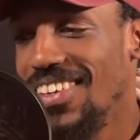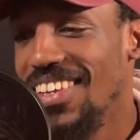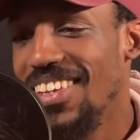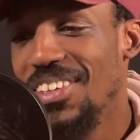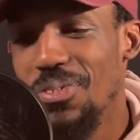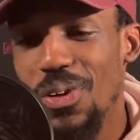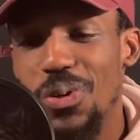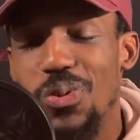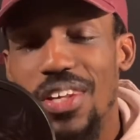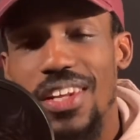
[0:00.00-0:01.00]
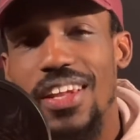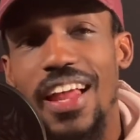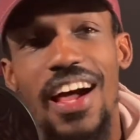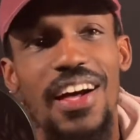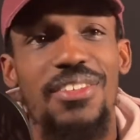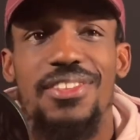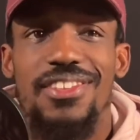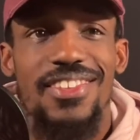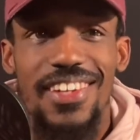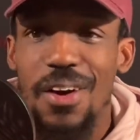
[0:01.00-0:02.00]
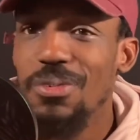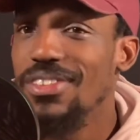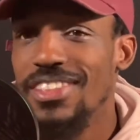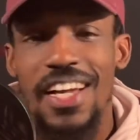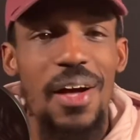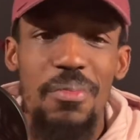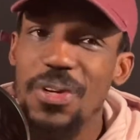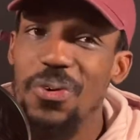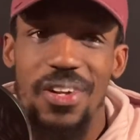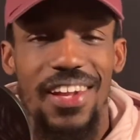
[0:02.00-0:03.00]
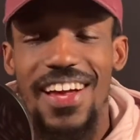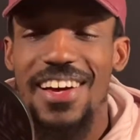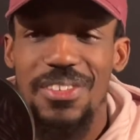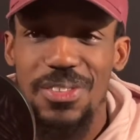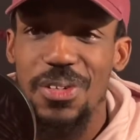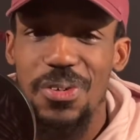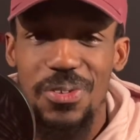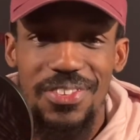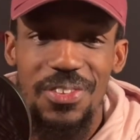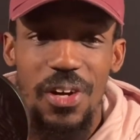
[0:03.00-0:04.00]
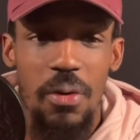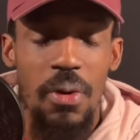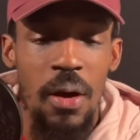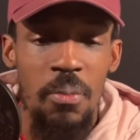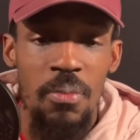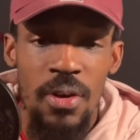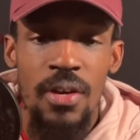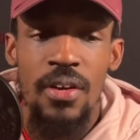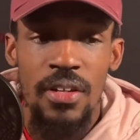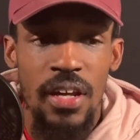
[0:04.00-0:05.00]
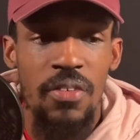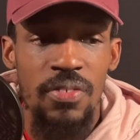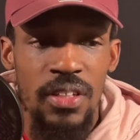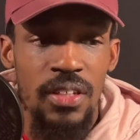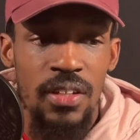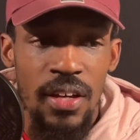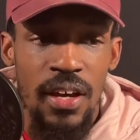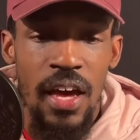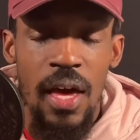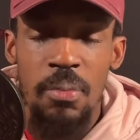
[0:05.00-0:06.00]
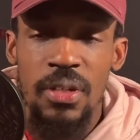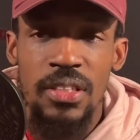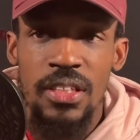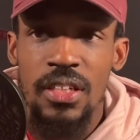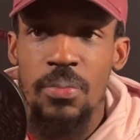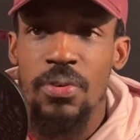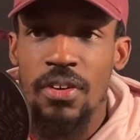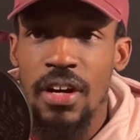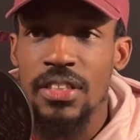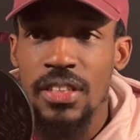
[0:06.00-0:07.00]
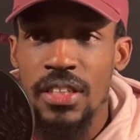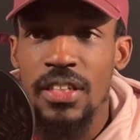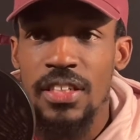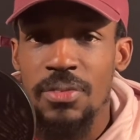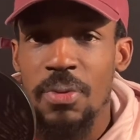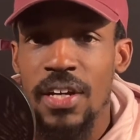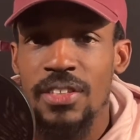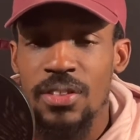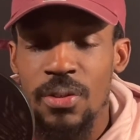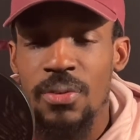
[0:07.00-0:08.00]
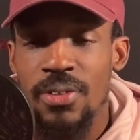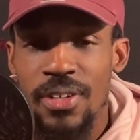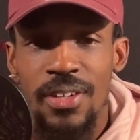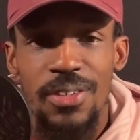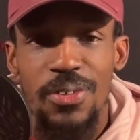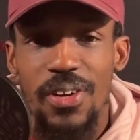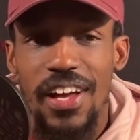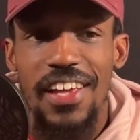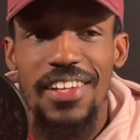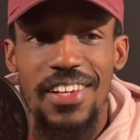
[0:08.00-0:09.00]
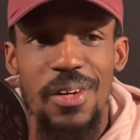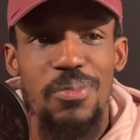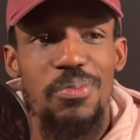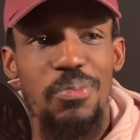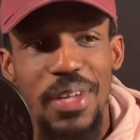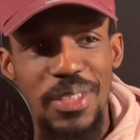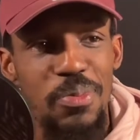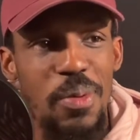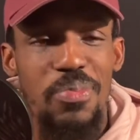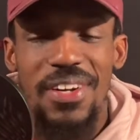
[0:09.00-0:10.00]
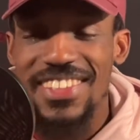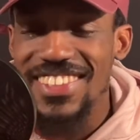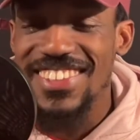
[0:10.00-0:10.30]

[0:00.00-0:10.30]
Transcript: and you know you did the lives, I would chime in on the live. So you know I'm definitely happy to see your progression in this, man. So you know I had to come bless my presence.